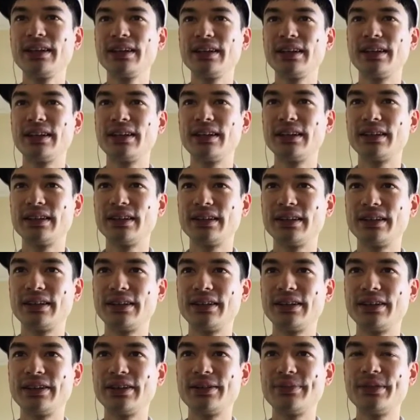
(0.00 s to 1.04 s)
And then
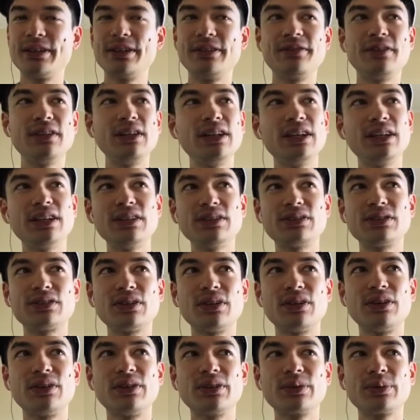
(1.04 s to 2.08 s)
um, if he hits
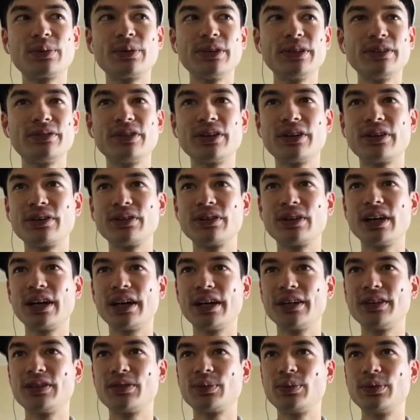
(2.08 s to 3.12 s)
all three of your other
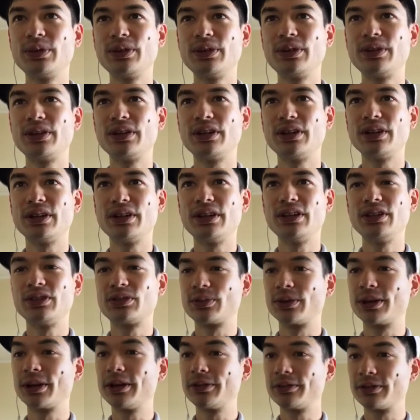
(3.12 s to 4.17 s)
guys with uh, his
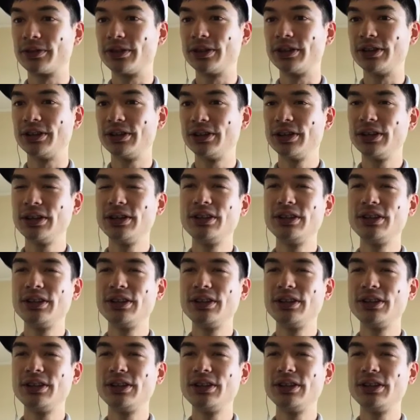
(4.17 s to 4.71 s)
recovery,